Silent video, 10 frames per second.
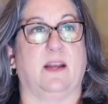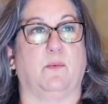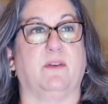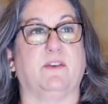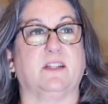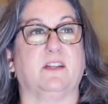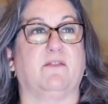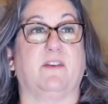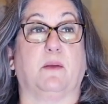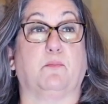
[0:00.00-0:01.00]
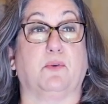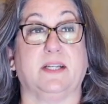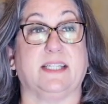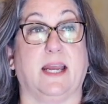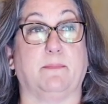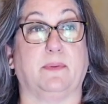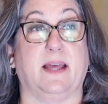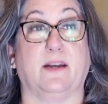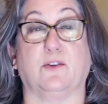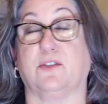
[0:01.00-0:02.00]
We've also found print-type
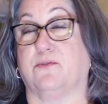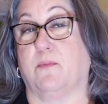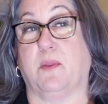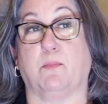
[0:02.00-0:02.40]
letters from the